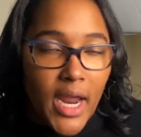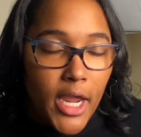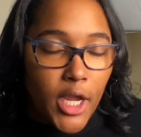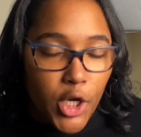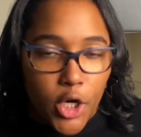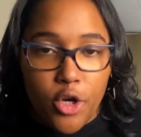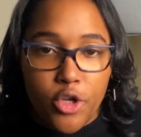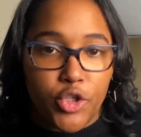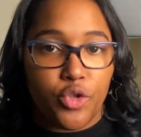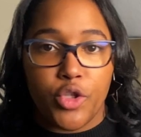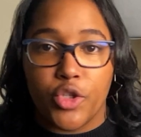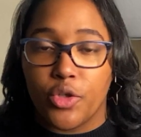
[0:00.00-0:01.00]
encourage
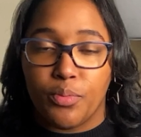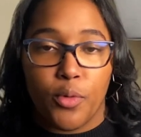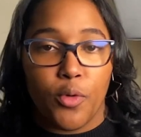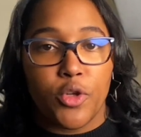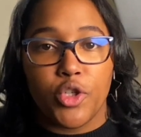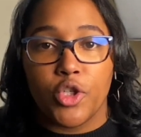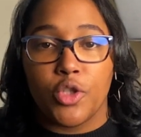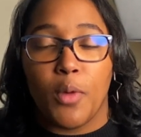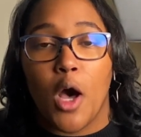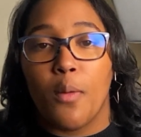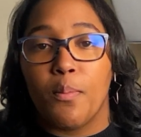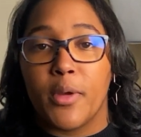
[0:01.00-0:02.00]
you to support your
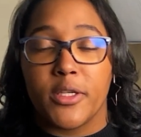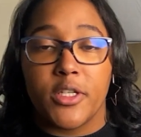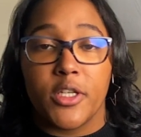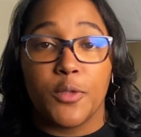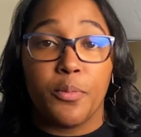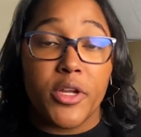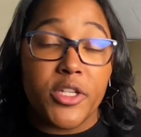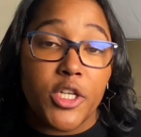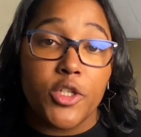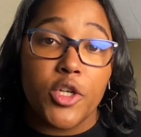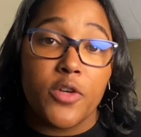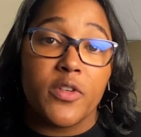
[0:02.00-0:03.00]
small business printing
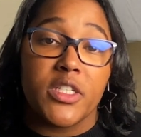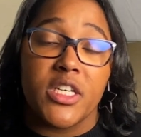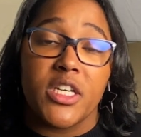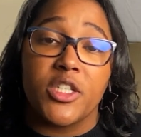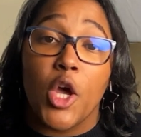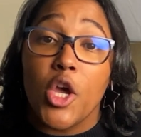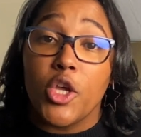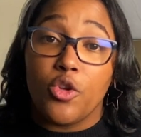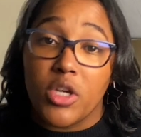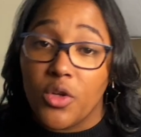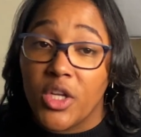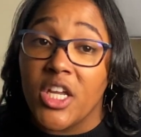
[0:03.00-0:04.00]
services. You
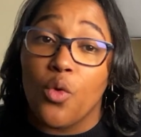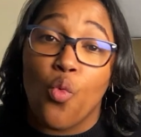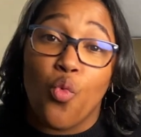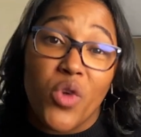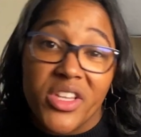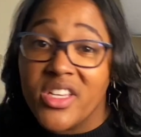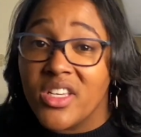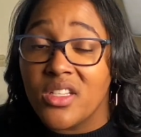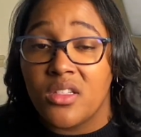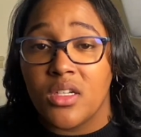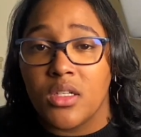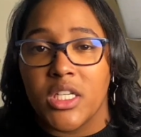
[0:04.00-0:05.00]
could get a really good
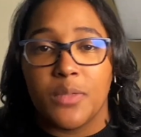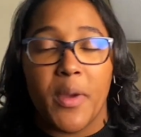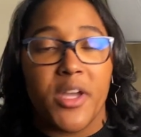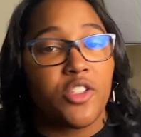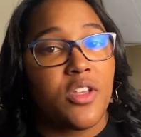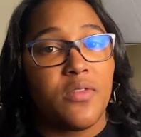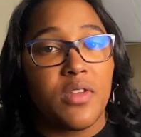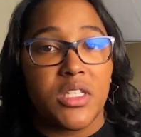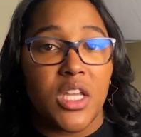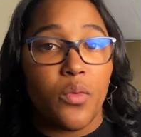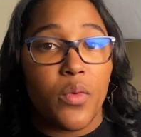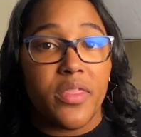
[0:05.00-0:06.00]
deal, especially if you stick with